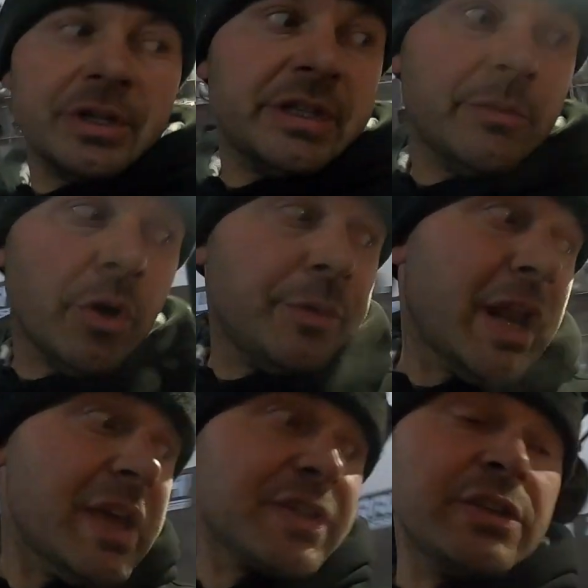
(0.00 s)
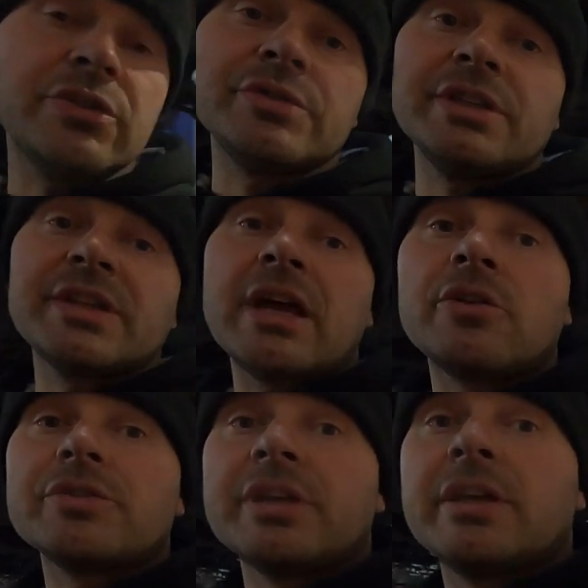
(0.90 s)
I got the demobilizer unit, I
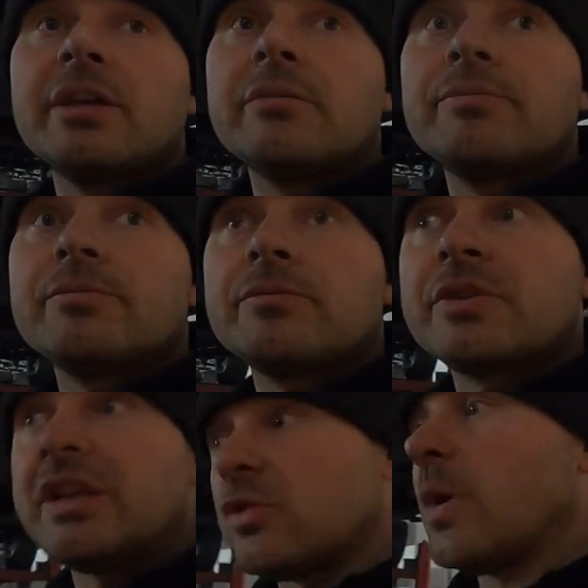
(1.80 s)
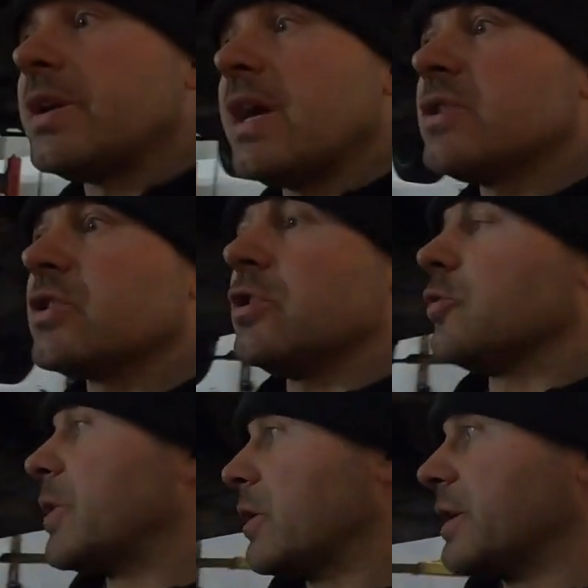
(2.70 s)
got the K20 engine
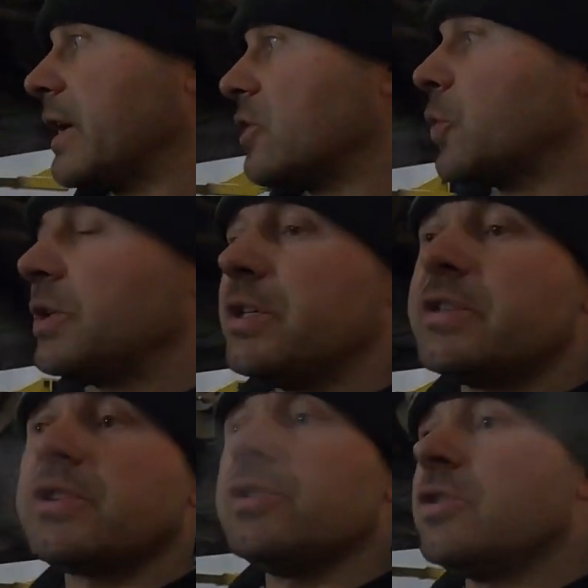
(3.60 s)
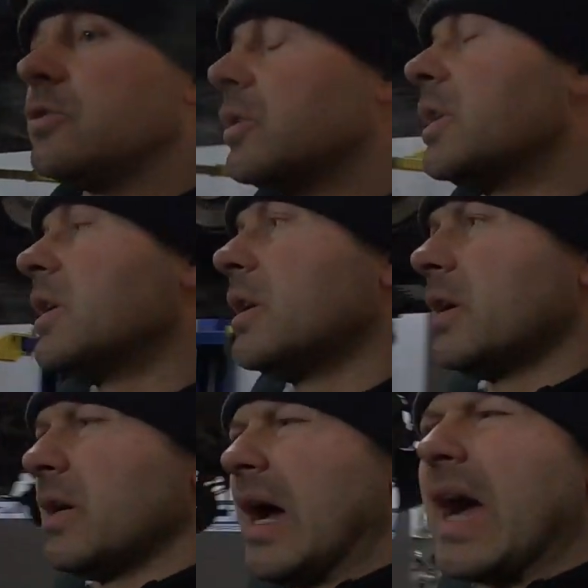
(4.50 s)
loom, I got the K20 ECU.
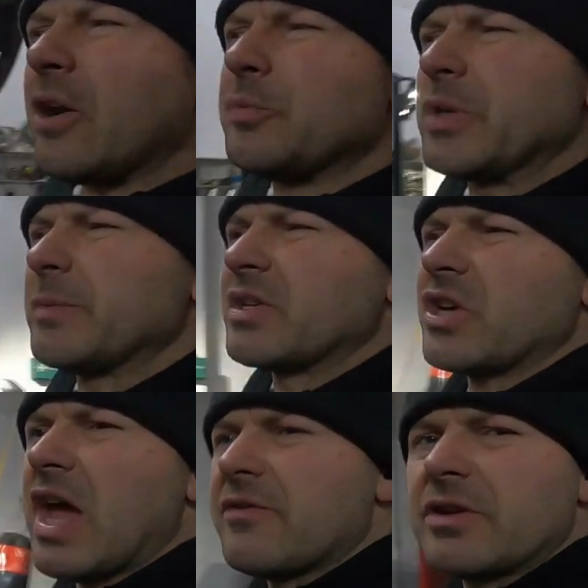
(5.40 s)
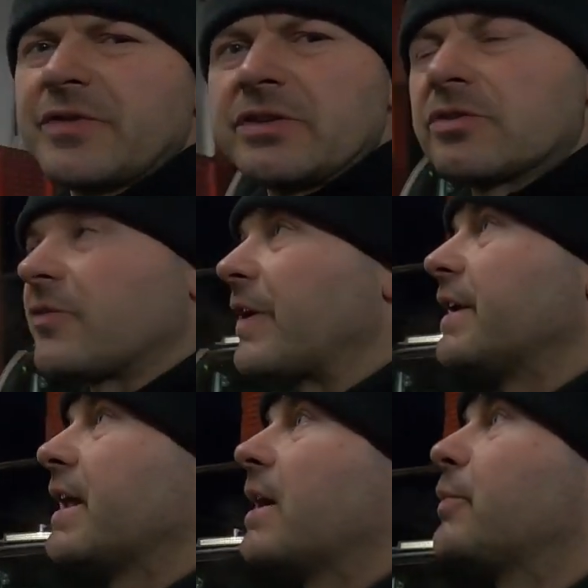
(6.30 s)
I got pretty much everything to
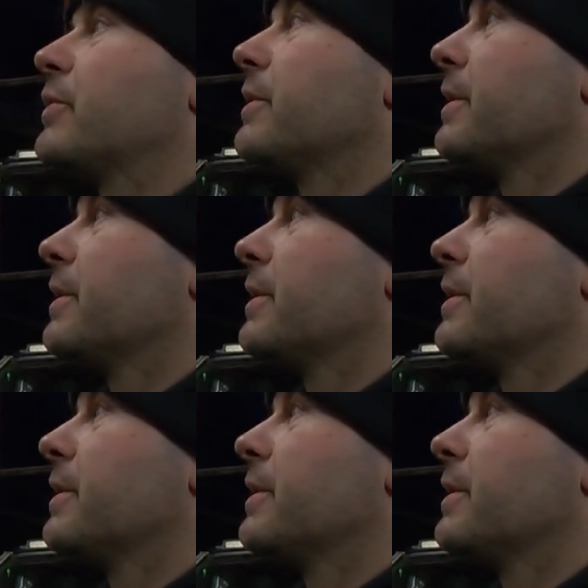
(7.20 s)
fire it up.